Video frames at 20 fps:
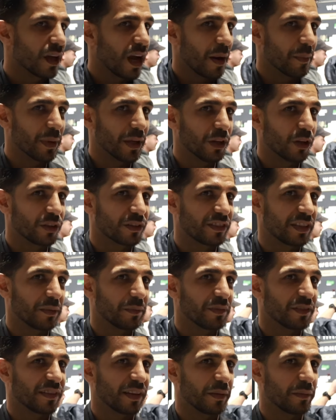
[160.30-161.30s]
I mean, look,
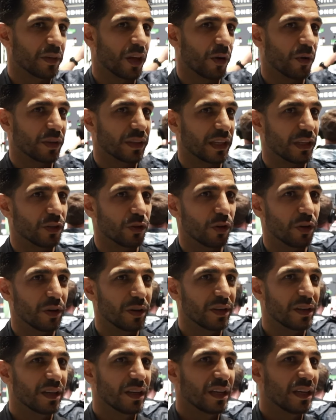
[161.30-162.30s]
Tim's team know what they're
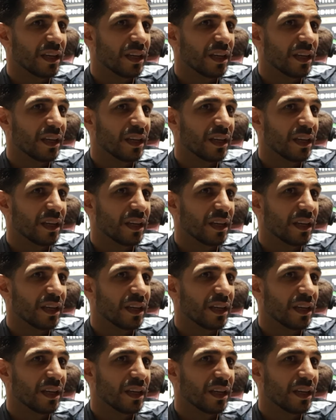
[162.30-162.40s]
doing.